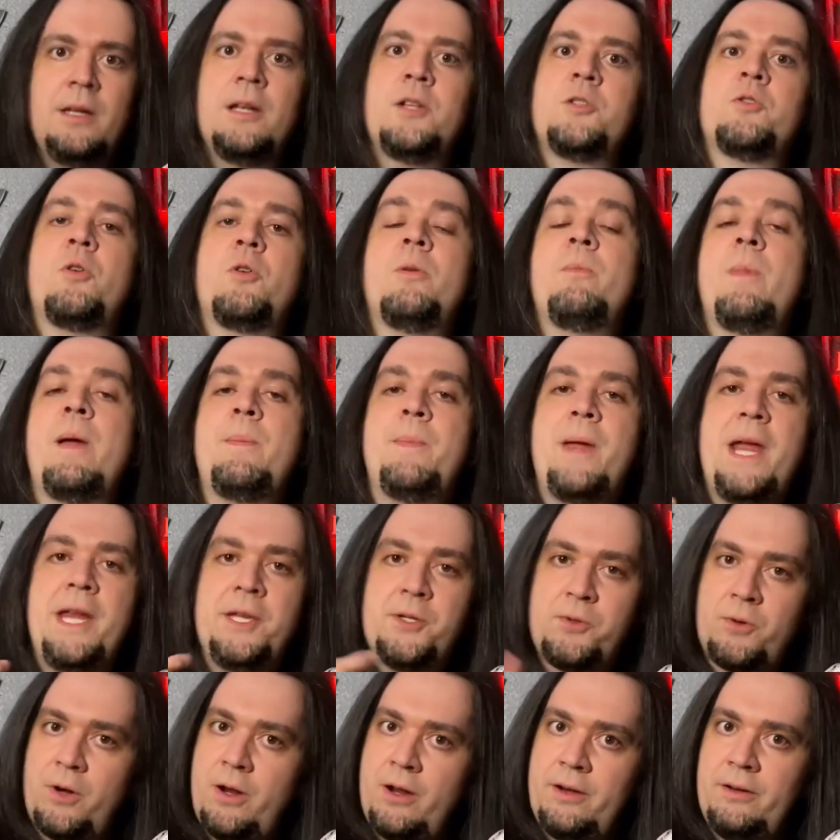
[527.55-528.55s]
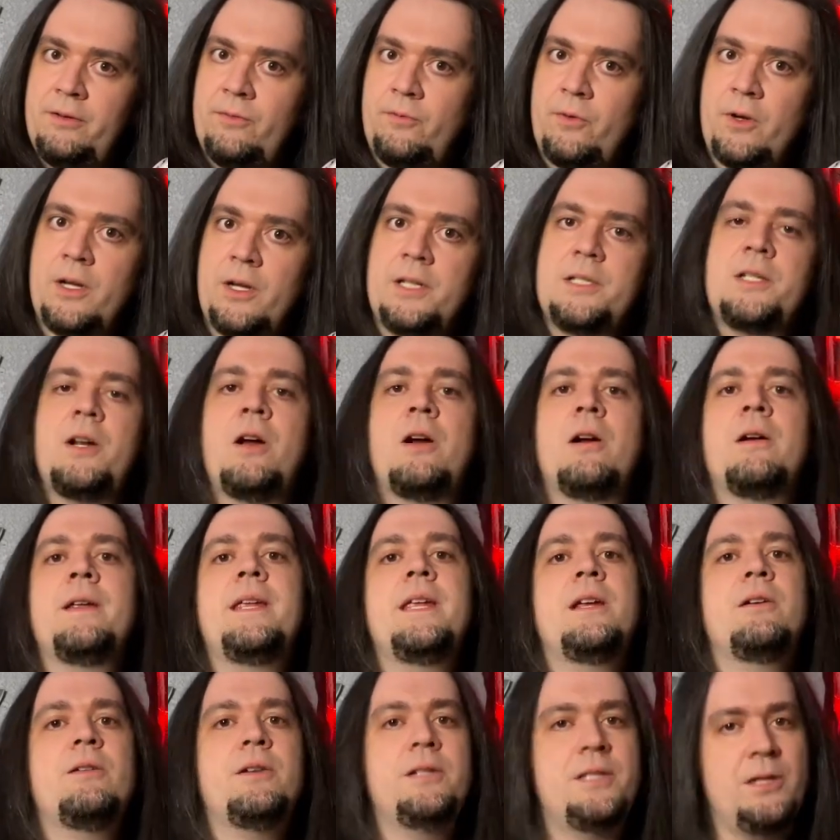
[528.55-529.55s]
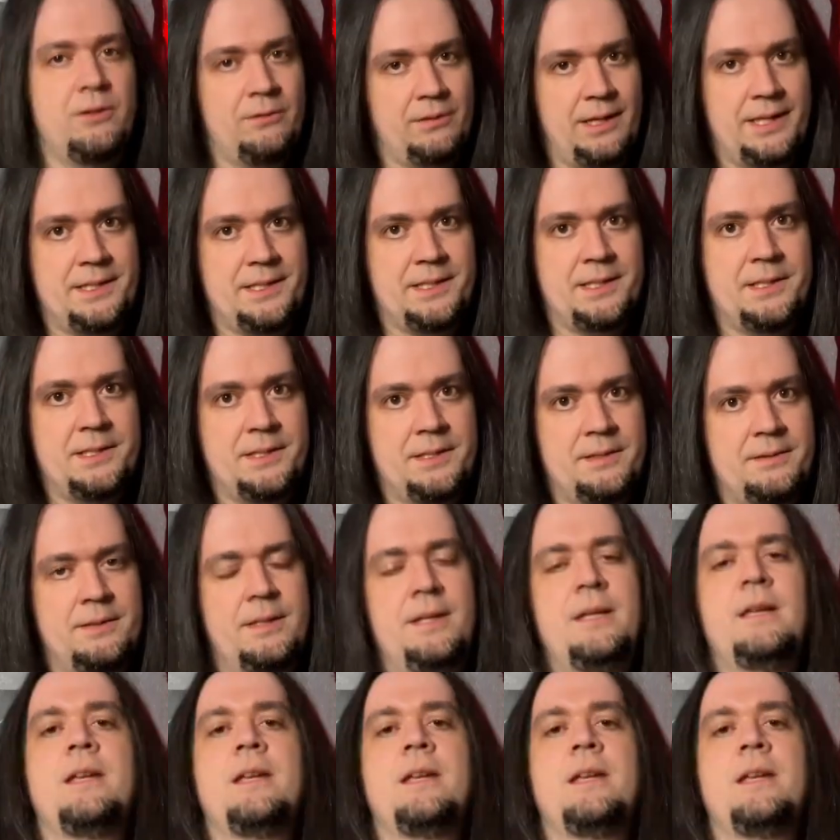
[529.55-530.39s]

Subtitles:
Join my Patreon for guitar, gear, and tone lessons.